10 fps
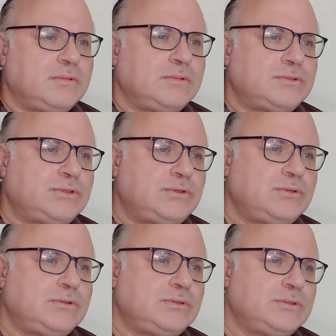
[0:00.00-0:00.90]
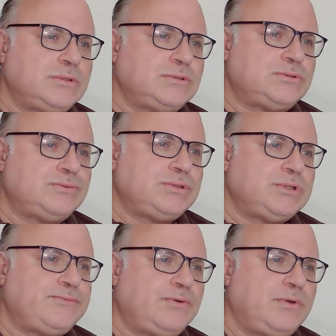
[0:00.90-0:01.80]
so
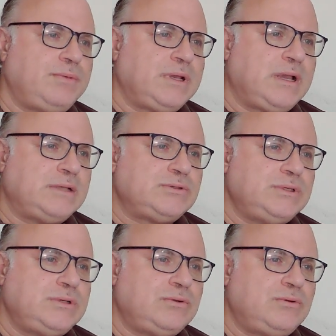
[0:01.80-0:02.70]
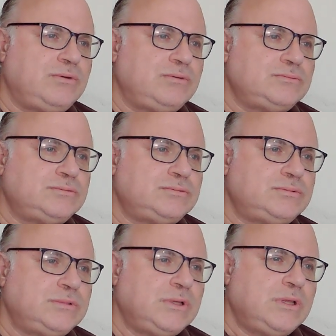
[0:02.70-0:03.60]
switching from a gasoline
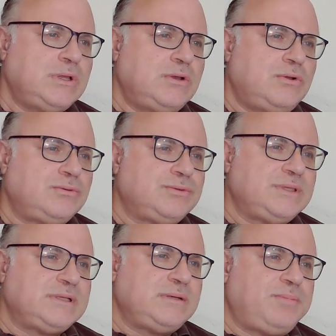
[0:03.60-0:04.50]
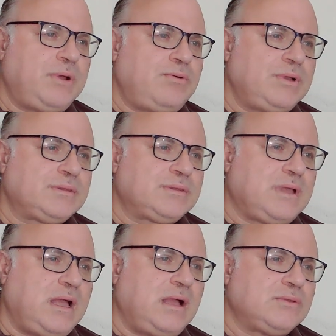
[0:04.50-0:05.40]
or diesel powered
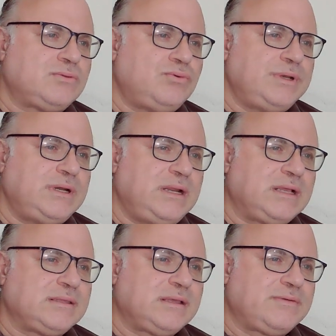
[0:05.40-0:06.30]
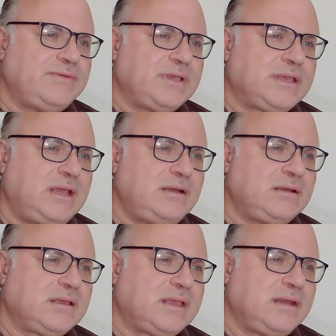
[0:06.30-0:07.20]
car to an electric vehicle
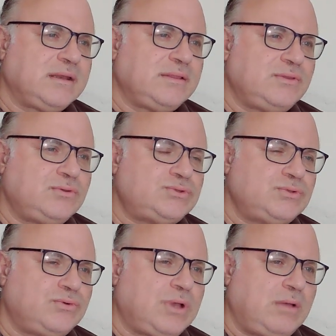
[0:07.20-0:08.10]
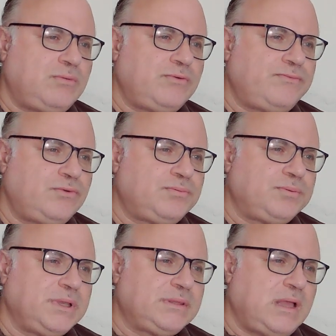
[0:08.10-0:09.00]
can reduce your carbon
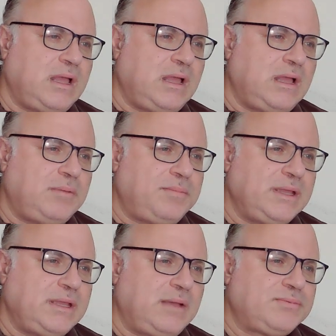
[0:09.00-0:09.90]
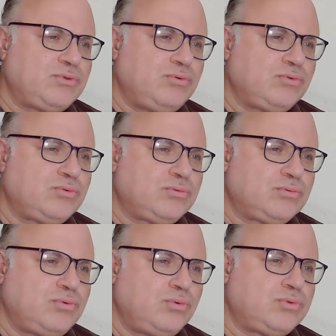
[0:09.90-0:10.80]
footprint by up to
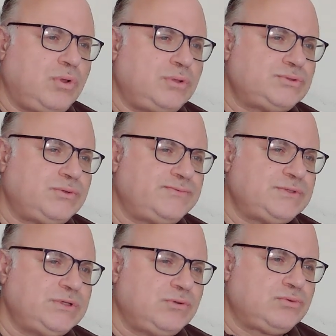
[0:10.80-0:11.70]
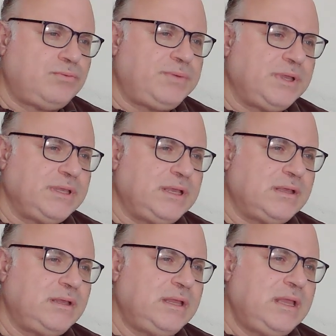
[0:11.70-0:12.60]
2 tons of CO2 per year.
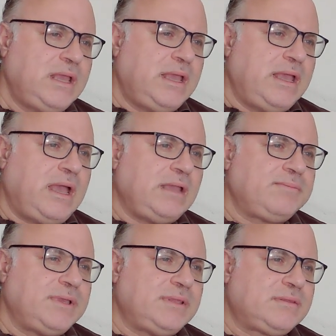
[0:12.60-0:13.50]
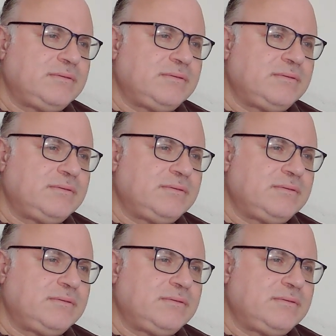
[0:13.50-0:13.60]
A hybrid